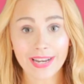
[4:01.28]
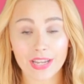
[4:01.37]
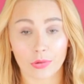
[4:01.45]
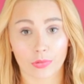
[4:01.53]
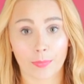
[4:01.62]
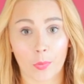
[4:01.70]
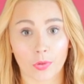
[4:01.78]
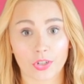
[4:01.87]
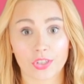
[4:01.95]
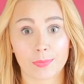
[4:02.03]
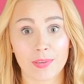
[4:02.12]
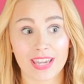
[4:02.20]
radio
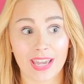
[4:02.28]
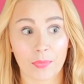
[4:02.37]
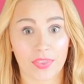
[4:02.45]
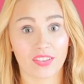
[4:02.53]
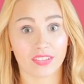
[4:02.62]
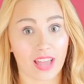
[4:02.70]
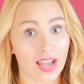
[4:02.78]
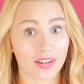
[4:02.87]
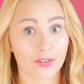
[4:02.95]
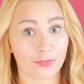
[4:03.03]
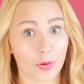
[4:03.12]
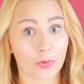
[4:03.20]
reporter speaking with a
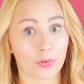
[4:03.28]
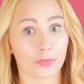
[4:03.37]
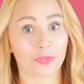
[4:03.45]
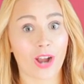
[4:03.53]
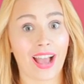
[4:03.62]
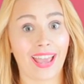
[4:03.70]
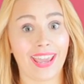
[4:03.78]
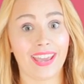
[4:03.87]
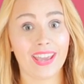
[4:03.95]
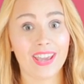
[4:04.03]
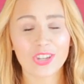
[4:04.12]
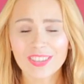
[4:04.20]
lot of vocal fry.
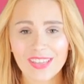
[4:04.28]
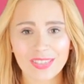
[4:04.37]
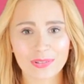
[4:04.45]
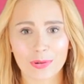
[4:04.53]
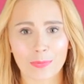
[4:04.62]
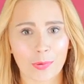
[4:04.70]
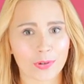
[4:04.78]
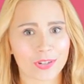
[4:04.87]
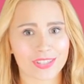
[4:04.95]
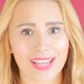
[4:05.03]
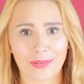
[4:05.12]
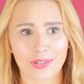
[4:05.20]
She thought the
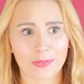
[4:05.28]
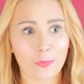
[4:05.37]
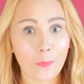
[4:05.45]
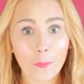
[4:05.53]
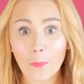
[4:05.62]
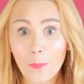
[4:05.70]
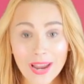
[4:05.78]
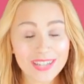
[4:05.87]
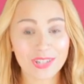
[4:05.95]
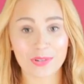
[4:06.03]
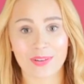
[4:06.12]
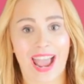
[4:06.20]
reporter sounded
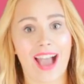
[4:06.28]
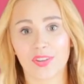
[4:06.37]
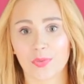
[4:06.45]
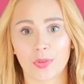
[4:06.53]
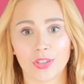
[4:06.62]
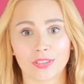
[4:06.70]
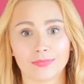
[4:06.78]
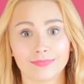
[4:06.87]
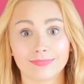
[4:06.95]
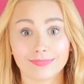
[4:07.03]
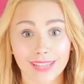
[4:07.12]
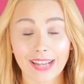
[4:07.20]
way too casual,
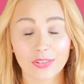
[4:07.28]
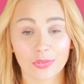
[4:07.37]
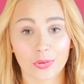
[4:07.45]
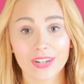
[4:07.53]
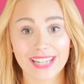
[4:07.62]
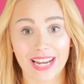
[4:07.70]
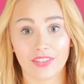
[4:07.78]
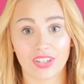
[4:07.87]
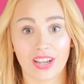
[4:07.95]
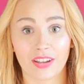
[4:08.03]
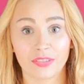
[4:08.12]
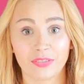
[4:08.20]
not authoritative
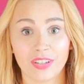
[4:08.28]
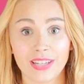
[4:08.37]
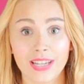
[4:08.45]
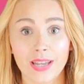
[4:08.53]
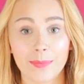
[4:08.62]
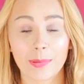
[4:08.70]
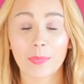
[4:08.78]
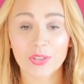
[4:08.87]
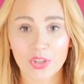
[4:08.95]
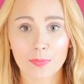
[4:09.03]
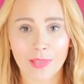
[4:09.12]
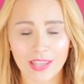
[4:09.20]
enough. But
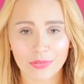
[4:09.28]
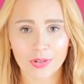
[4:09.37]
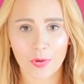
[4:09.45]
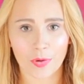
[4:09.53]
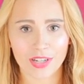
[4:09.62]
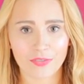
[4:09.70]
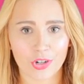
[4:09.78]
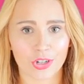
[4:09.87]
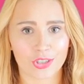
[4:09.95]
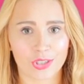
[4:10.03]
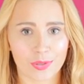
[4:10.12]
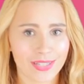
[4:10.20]
when she played the recording for
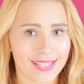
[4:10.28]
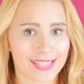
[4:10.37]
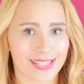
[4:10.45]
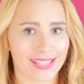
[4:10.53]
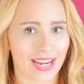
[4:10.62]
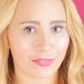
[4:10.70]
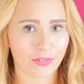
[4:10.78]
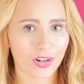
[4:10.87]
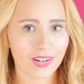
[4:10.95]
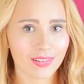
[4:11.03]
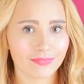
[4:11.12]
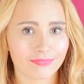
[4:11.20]
her students at
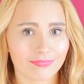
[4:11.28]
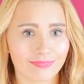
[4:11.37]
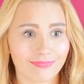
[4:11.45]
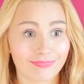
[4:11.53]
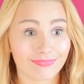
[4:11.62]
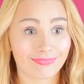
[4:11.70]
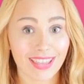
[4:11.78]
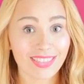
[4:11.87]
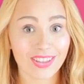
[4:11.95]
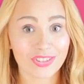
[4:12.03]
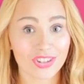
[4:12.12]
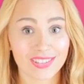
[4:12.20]
Stanford, they
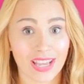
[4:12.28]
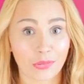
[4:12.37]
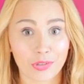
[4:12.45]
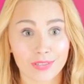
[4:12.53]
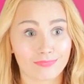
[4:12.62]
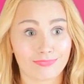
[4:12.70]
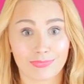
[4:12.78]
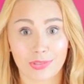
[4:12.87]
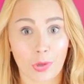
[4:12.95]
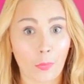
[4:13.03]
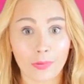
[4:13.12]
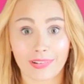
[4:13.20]
thought she sounded
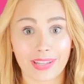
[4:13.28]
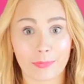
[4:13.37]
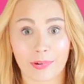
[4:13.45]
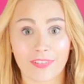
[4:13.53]
totally